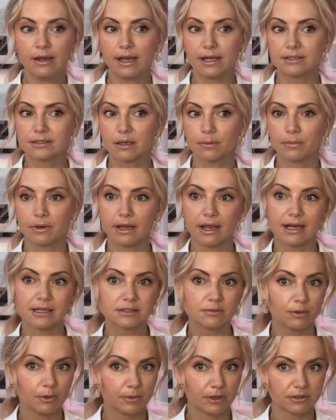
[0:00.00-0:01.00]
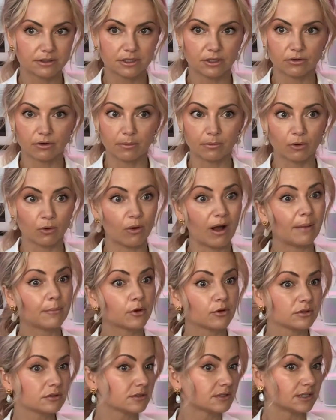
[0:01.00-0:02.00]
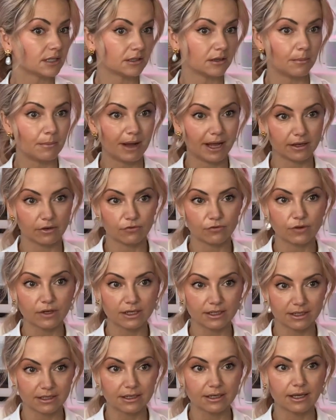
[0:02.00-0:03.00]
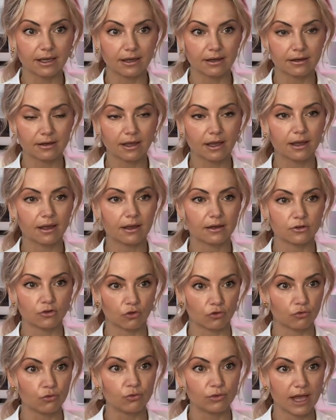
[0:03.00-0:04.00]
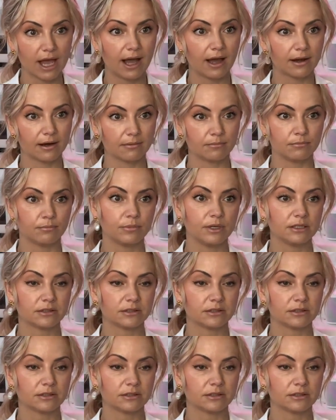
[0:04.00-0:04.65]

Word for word: and somebody asks me about C R M Grow. I'm going to send them my affiliate link, and through that,